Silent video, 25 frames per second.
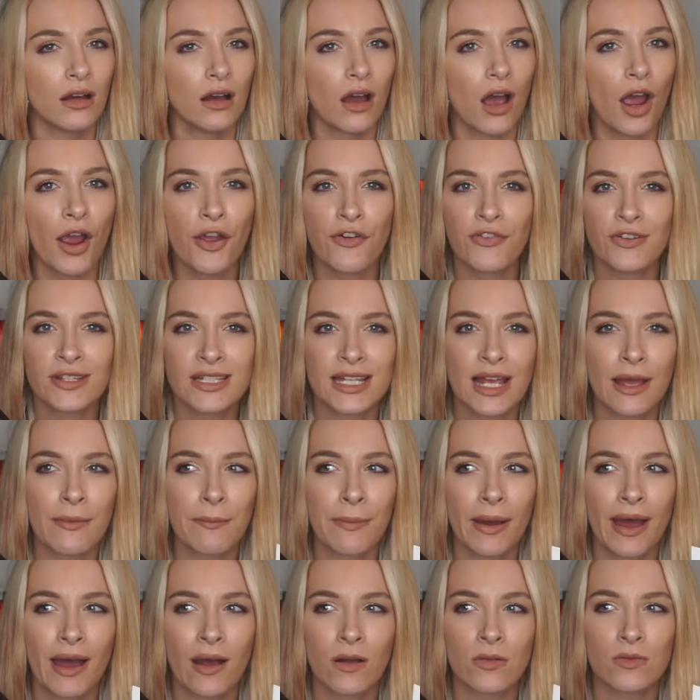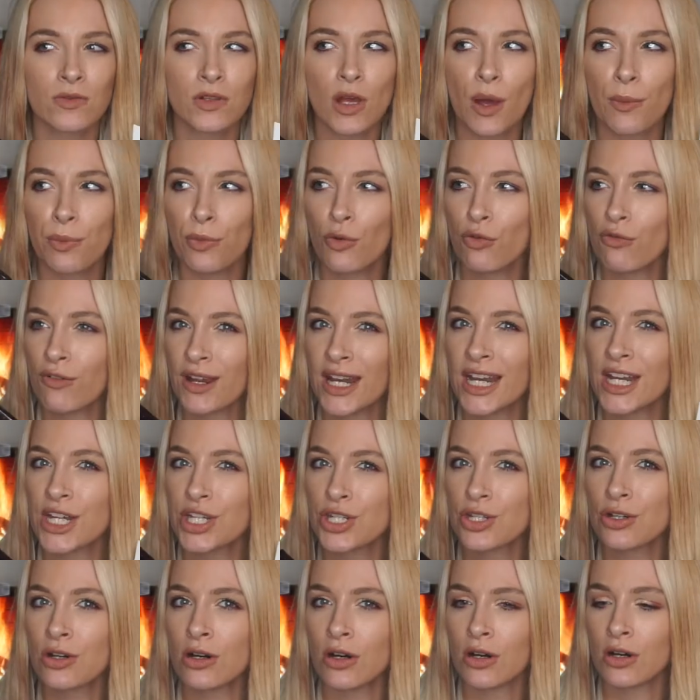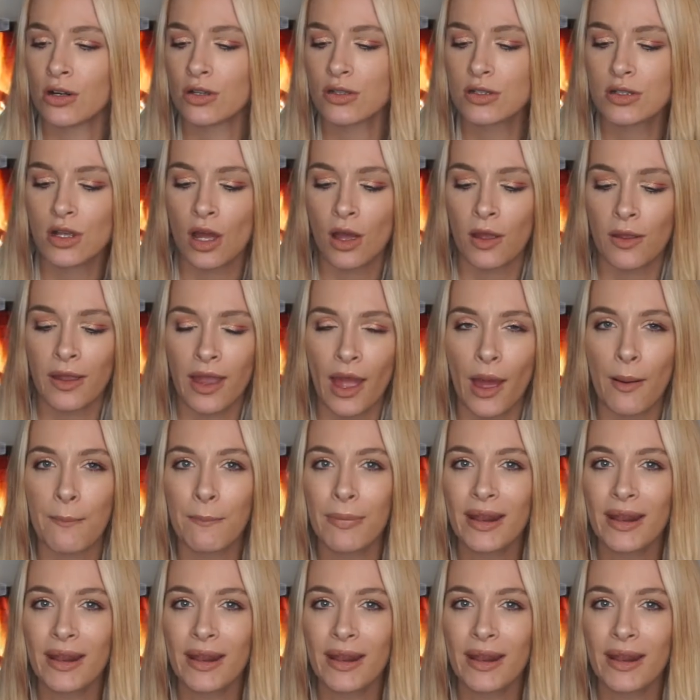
over £10. I'm not really sure. So yeah, I'm